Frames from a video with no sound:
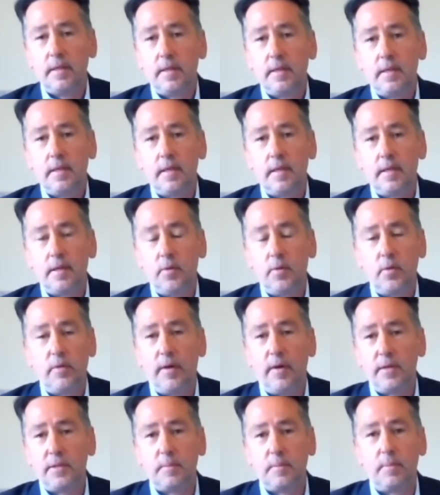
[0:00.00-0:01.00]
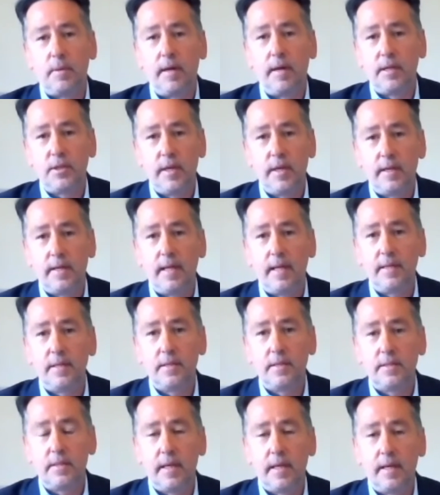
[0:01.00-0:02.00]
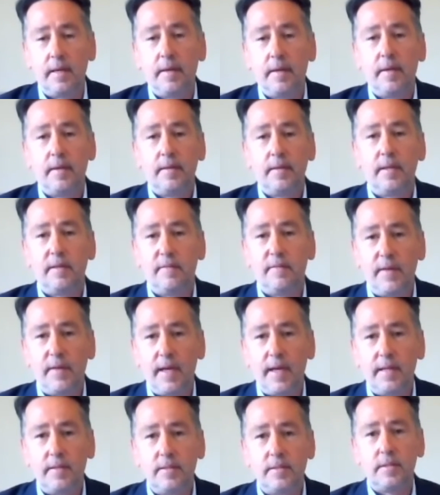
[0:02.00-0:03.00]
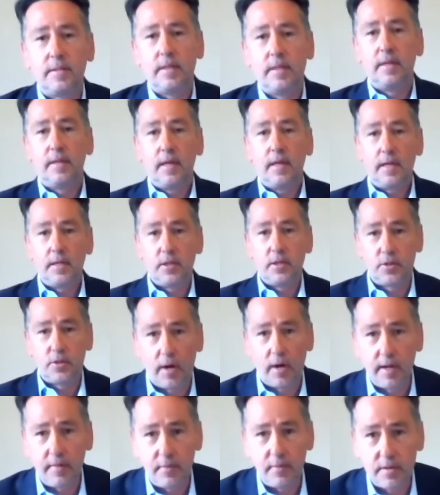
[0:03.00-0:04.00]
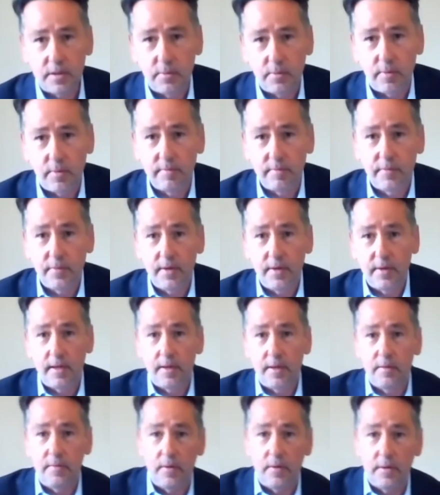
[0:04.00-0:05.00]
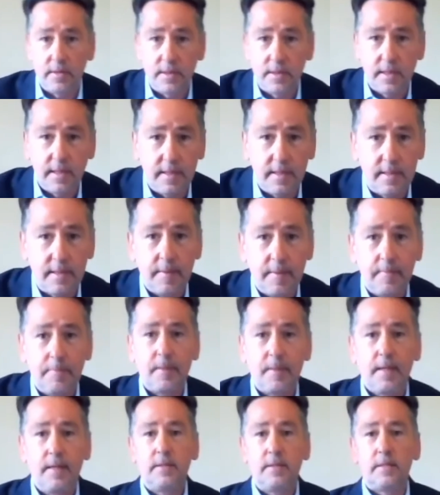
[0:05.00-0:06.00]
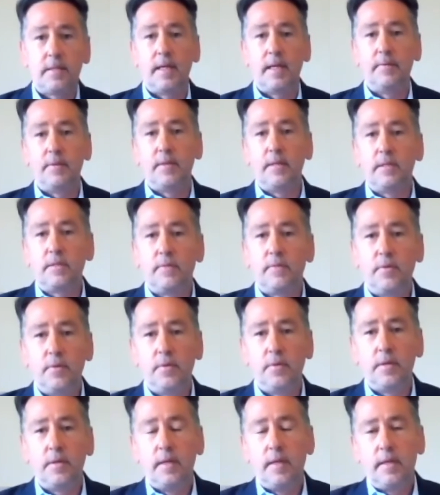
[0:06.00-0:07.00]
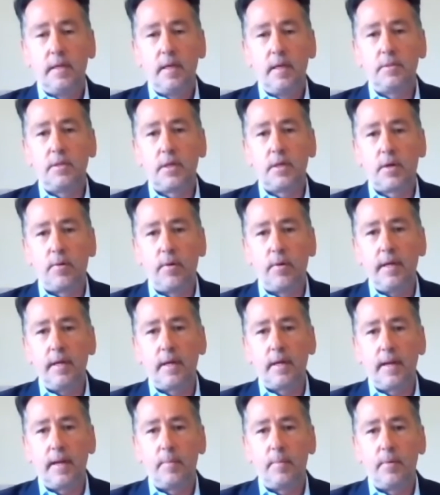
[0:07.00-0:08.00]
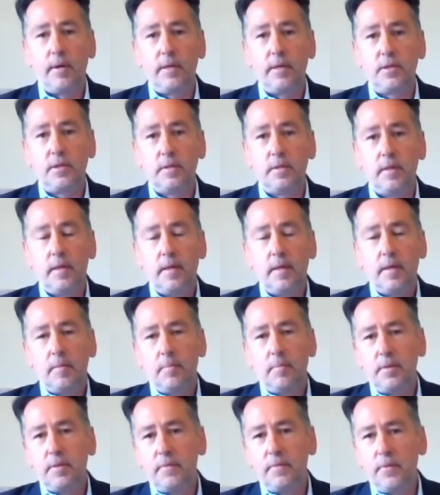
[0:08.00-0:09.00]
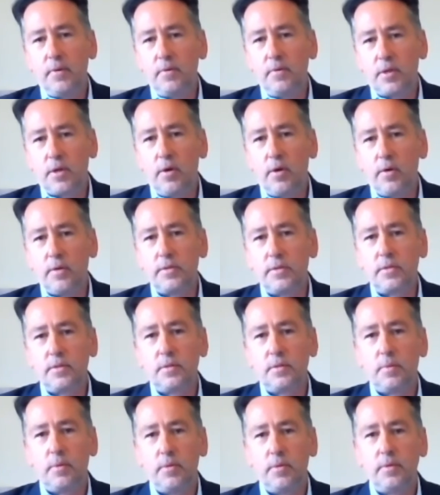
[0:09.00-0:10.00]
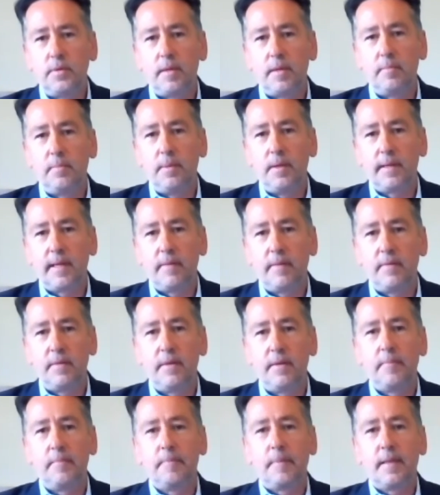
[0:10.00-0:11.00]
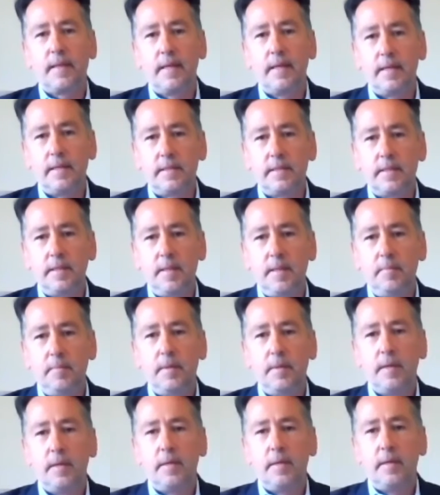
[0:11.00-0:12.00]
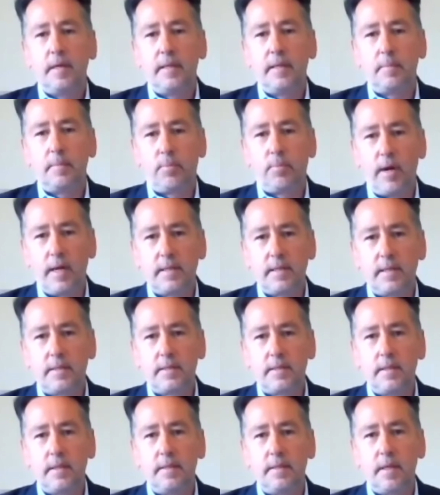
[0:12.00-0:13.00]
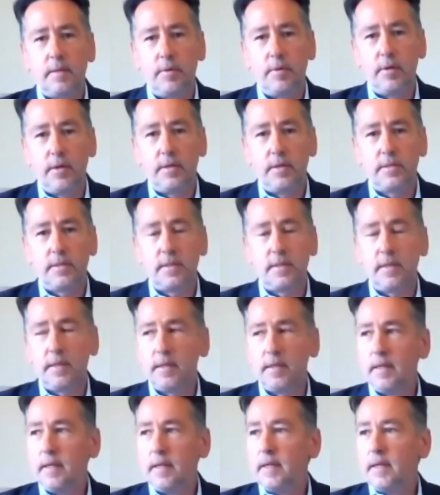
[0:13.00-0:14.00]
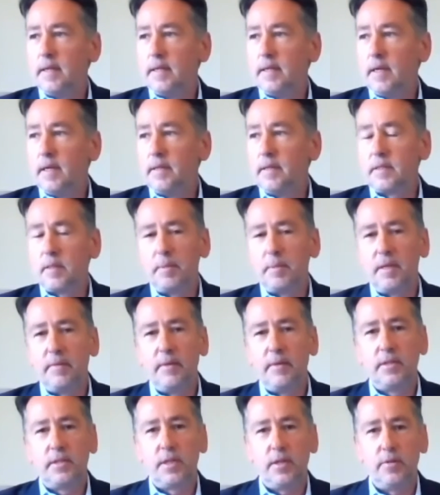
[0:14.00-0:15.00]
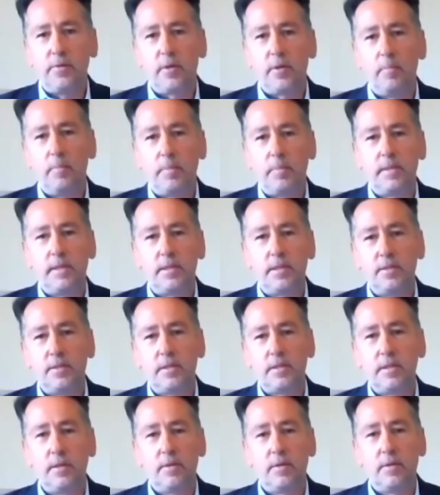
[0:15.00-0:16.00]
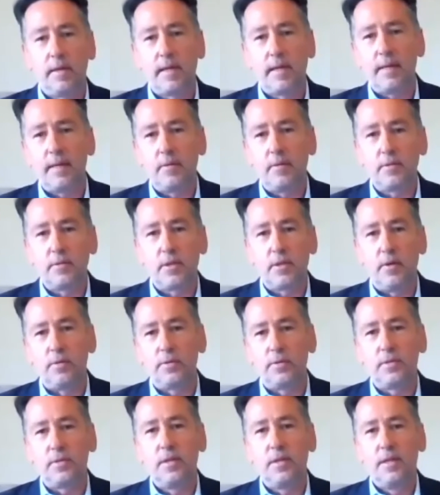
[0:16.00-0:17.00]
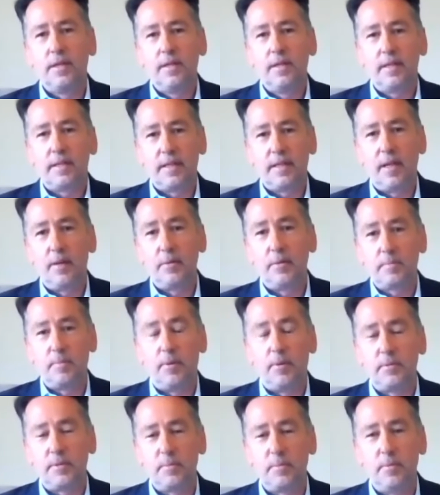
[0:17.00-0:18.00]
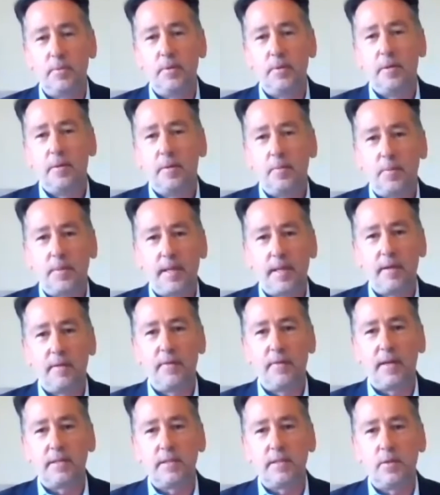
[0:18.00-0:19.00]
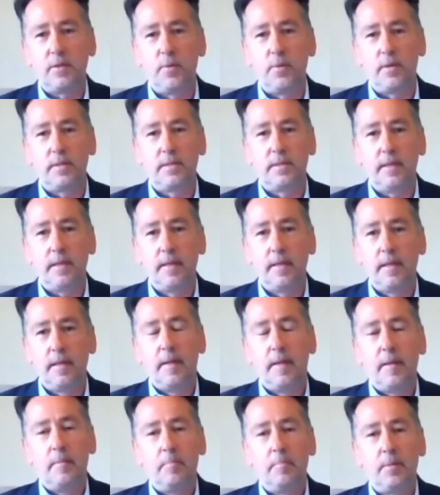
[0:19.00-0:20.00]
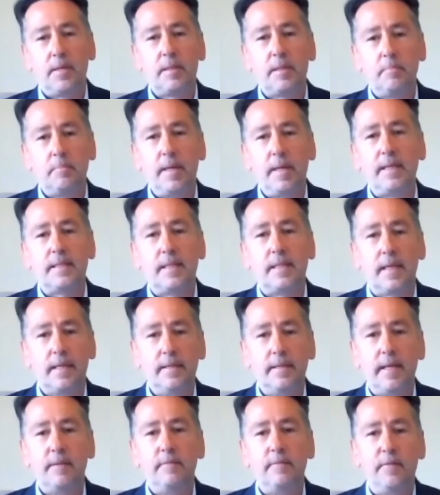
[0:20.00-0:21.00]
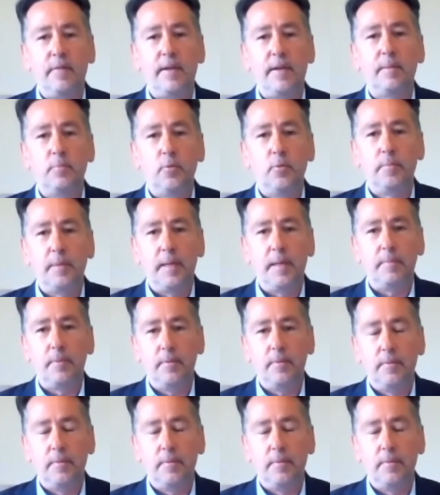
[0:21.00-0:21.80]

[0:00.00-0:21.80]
All of our supply chain lent us their vans, and drivers who were on furlough volunteered to deliver this food. It was a great collaboration. But the food costs were all done by Gavin and his team, and they practiced it and they rehearsed it. And there's a bit of internal competition to see who can get those costs as low as possible without affecting quality, because it means they can then feed more people.